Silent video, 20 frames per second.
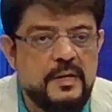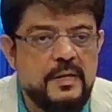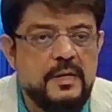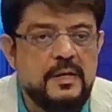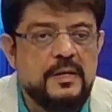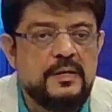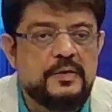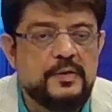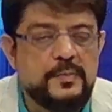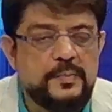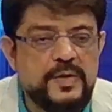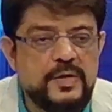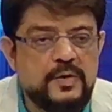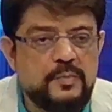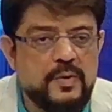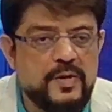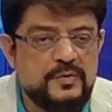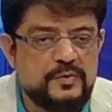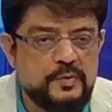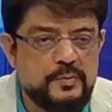The Mir
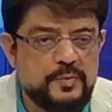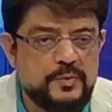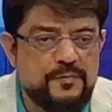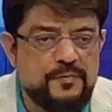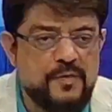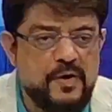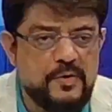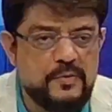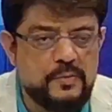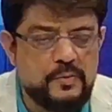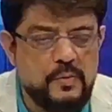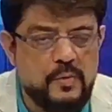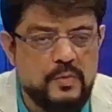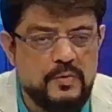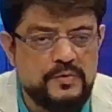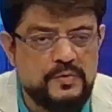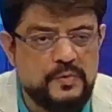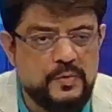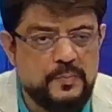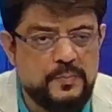Wais Umar Farooq
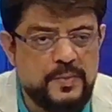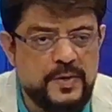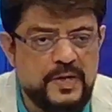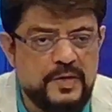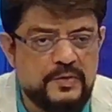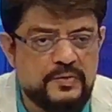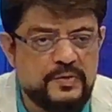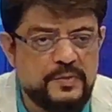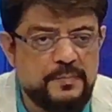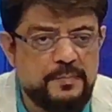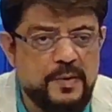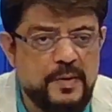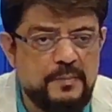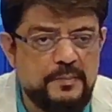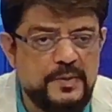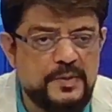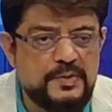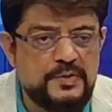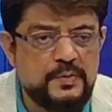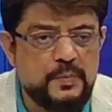also appealed to the
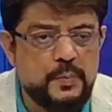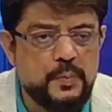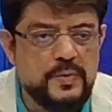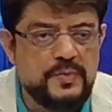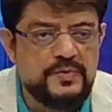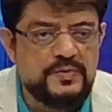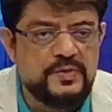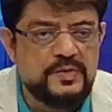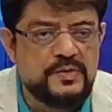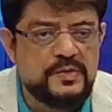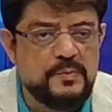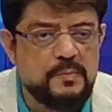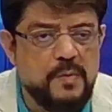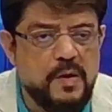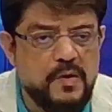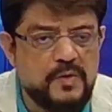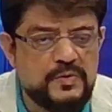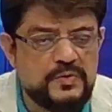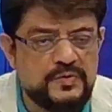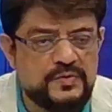public to visit the
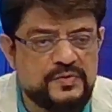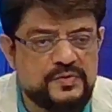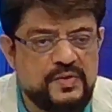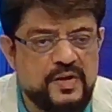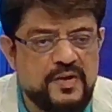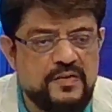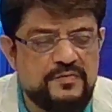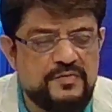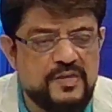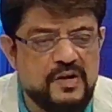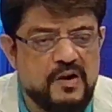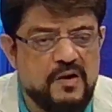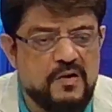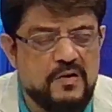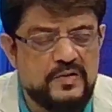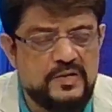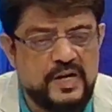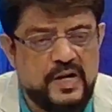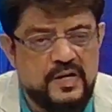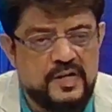martyrs'
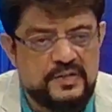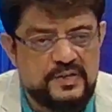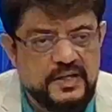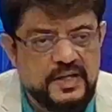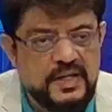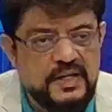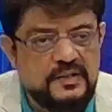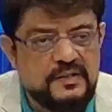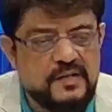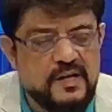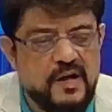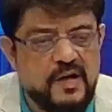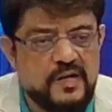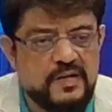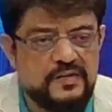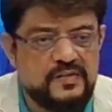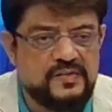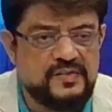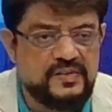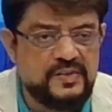graveyard at Eidgah
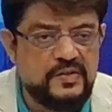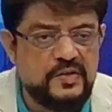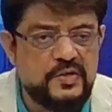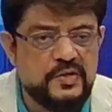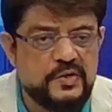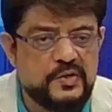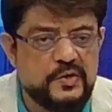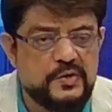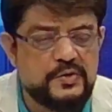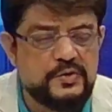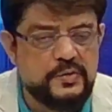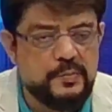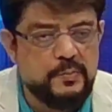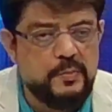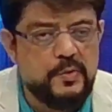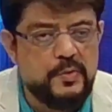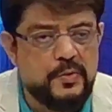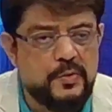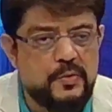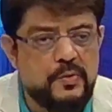in Srinagar
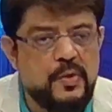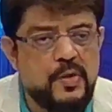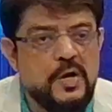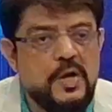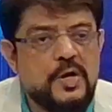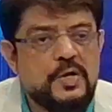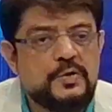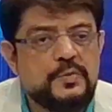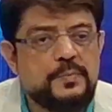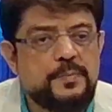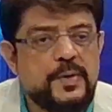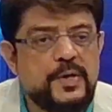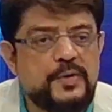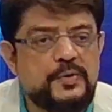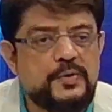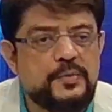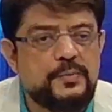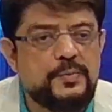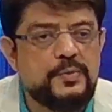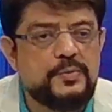tomorrow to pay
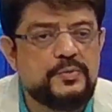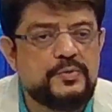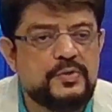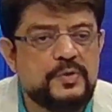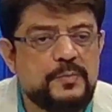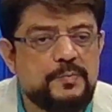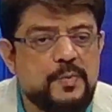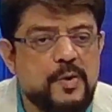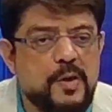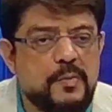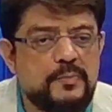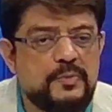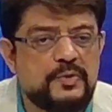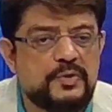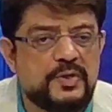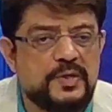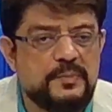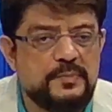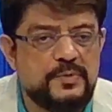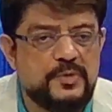tribute to the
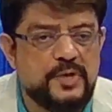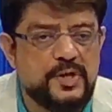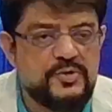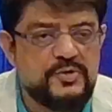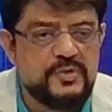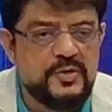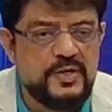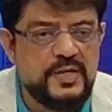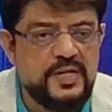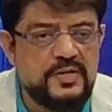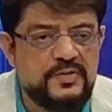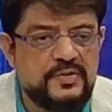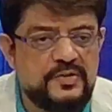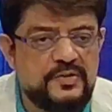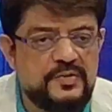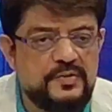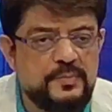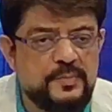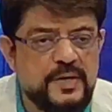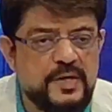prominent liberation
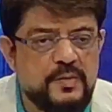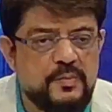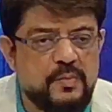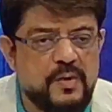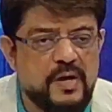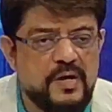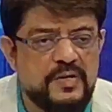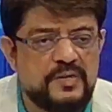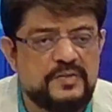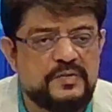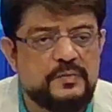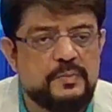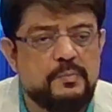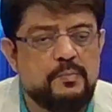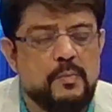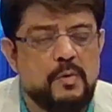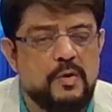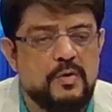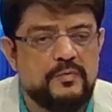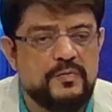leaders Mir Wais
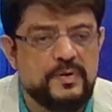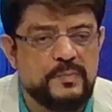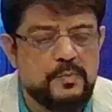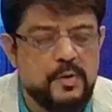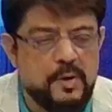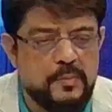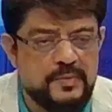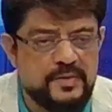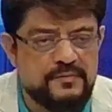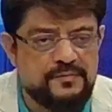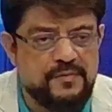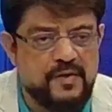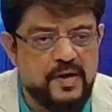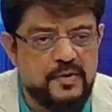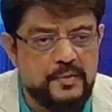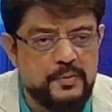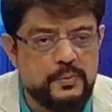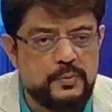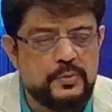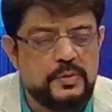Maulvi Muhammad
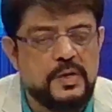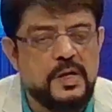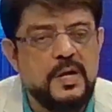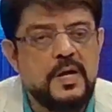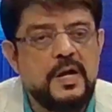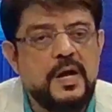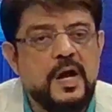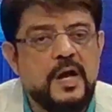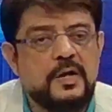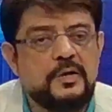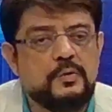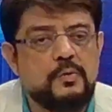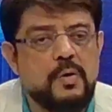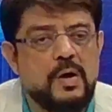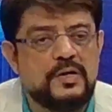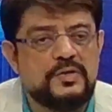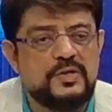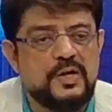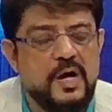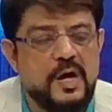Farooq and
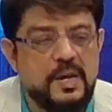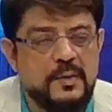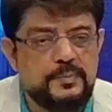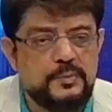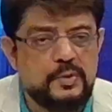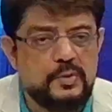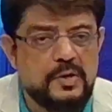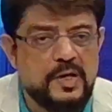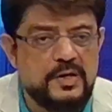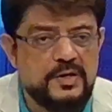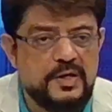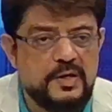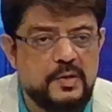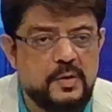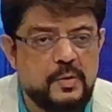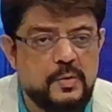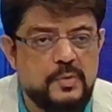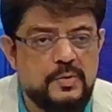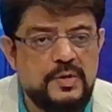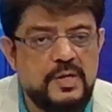Khwaja Abdul Ghani
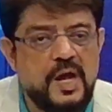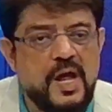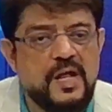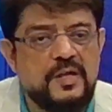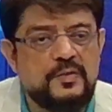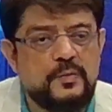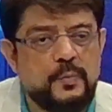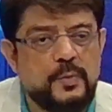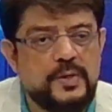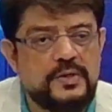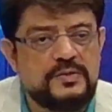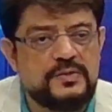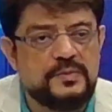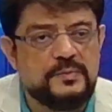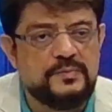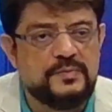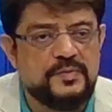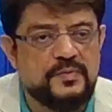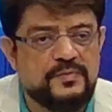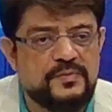Lone and the
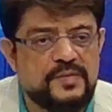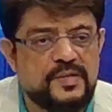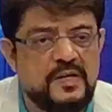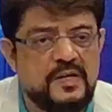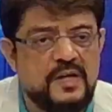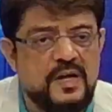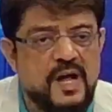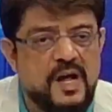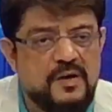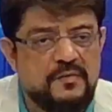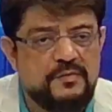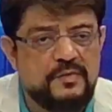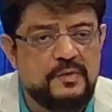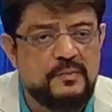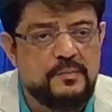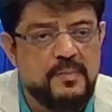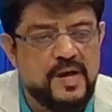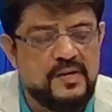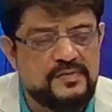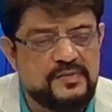victims of the Haval
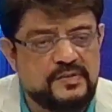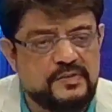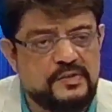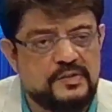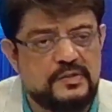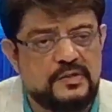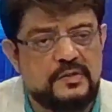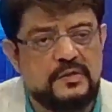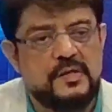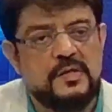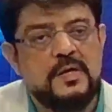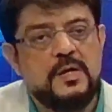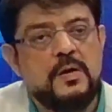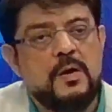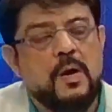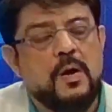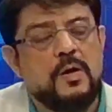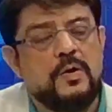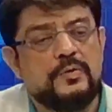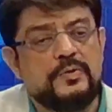massacre
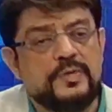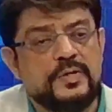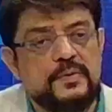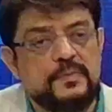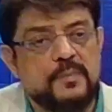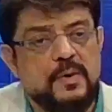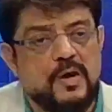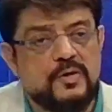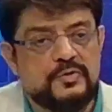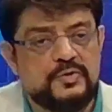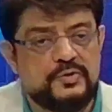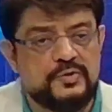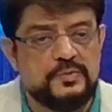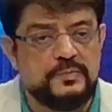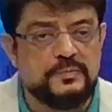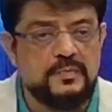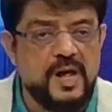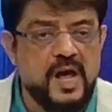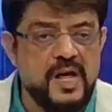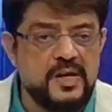on their
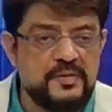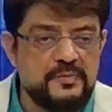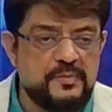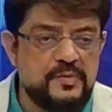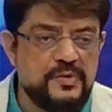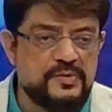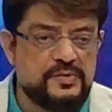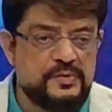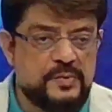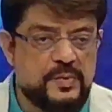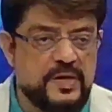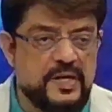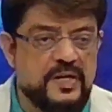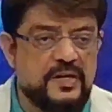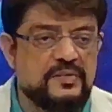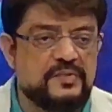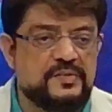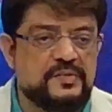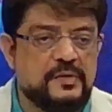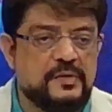martyrdom anniversaries.